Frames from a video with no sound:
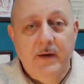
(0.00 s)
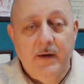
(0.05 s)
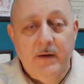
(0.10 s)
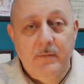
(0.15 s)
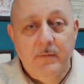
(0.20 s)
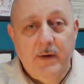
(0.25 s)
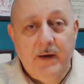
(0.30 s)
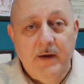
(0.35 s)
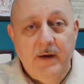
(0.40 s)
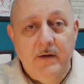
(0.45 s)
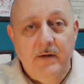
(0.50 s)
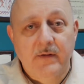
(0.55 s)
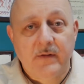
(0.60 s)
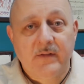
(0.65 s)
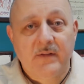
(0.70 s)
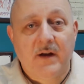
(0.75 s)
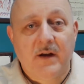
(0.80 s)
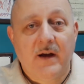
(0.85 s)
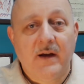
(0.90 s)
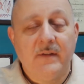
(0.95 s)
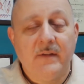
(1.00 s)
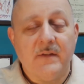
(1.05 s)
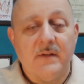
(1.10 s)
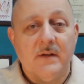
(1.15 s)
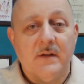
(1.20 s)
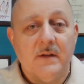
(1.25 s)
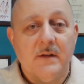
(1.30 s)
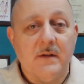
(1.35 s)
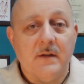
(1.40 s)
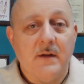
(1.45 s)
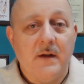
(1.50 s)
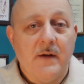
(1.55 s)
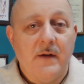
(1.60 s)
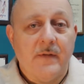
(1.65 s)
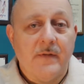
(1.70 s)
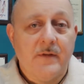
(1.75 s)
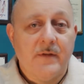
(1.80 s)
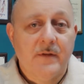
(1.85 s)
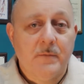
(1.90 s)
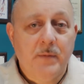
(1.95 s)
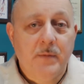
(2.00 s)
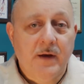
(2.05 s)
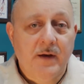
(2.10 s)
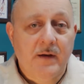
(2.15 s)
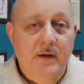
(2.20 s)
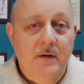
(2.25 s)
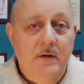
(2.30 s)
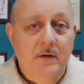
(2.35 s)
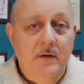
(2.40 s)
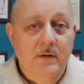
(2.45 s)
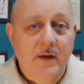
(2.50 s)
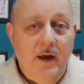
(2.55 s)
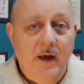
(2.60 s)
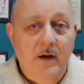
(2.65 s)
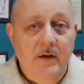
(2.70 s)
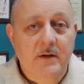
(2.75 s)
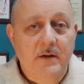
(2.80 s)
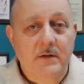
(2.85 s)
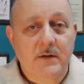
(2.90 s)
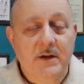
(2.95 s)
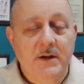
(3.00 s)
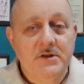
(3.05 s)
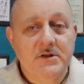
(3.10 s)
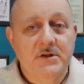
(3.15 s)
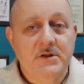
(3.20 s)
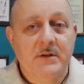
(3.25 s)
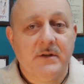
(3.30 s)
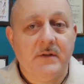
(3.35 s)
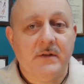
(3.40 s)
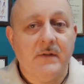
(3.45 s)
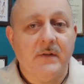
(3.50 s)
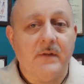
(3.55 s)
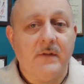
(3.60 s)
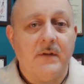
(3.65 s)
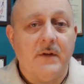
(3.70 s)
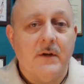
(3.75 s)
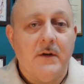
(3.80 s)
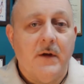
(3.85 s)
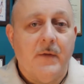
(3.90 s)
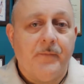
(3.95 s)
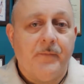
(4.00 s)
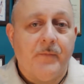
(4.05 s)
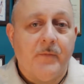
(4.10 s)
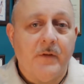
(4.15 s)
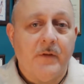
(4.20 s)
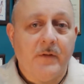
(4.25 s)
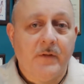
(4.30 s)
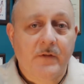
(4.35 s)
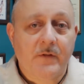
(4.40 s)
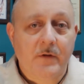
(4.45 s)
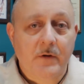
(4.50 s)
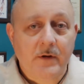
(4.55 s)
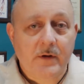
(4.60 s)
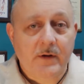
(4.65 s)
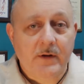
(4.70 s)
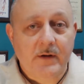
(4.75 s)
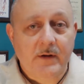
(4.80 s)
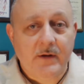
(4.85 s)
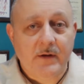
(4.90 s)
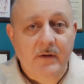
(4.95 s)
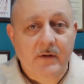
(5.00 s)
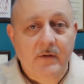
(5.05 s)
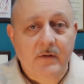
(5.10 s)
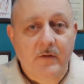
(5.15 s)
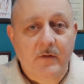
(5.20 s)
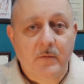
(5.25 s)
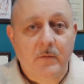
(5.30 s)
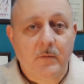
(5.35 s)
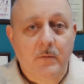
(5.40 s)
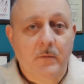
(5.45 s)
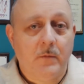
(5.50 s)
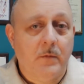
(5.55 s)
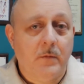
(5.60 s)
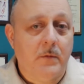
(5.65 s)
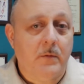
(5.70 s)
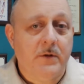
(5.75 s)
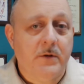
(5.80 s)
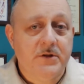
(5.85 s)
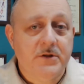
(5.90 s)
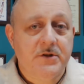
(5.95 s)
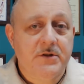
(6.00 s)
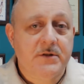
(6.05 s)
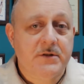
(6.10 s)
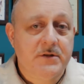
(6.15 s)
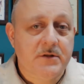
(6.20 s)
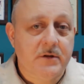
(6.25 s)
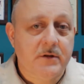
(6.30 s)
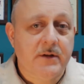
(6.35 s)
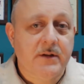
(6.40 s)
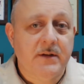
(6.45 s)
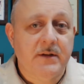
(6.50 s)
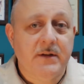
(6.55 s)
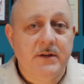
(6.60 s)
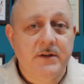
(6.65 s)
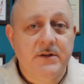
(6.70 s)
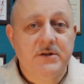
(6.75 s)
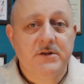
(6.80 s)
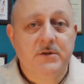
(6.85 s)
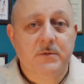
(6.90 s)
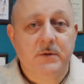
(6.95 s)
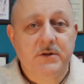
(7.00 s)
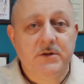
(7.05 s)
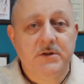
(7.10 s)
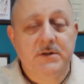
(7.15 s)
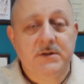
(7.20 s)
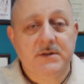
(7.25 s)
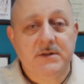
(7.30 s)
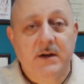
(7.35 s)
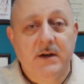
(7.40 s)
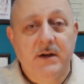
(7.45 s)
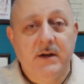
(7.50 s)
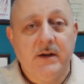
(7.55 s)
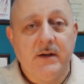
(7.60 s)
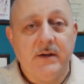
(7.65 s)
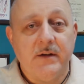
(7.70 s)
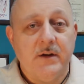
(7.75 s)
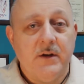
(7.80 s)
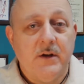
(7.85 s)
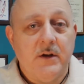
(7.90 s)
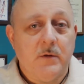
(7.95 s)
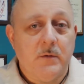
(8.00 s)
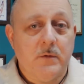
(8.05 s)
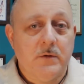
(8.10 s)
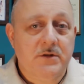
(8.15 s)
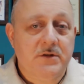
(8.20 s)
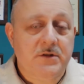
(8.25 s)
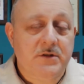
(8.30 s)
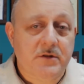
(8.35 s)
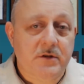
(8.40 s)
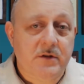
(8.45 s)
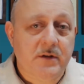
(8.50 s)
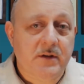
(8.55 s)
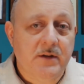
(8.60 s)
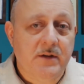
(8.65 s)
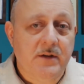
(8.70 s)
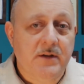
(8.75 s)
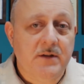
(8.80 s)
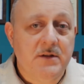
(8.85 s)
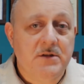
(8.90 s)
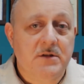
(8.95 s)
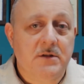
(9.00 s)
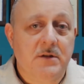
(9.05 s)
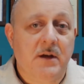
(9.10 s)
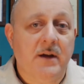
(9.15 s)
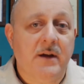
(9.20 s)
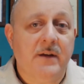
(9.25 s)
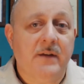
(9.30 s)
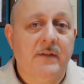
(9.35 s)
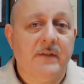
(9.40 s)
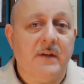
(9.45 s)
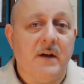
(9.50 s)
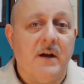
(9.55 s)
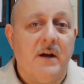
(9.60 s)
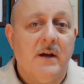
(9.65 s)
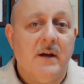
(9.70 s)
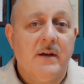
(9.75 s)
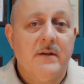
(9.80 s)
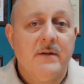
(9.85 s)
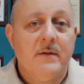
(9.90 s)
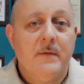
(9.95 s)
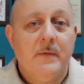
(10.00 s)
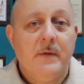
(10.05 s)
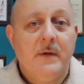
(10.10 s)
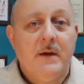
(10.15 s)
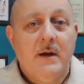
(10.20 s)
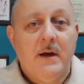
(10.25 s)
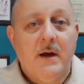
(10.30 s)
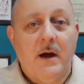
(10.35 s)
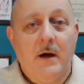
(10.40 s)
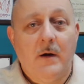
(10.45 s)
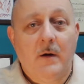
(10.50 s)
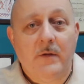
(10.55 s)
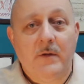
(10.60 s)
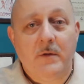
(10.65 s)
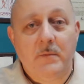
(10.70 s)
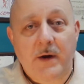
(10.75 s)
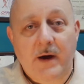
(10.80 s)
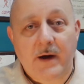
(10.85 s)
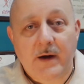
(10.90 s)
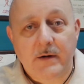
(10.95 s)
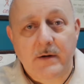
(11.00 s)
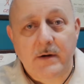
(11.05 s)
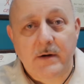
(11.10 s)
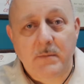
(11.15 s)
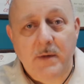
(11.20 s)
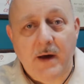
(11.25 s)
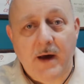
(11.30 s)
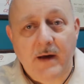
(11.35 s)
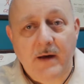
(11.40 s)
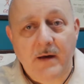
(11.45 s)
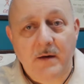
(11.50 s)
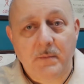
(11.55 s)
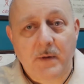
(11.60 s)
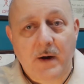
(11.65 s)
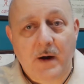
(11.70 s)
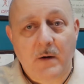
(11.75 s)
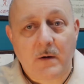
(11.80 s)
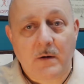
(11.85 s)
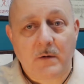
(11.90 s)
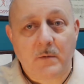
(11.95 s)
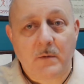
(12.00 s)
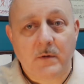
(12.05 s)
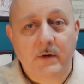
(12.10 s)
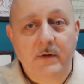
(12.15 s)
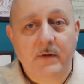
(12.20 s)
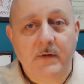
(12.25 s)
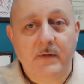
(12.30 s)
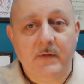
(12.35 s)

panel sizing, the panel calculations, the circuiting, to which circuit each switch is on, which circuit each light is on, how the battery backup power works.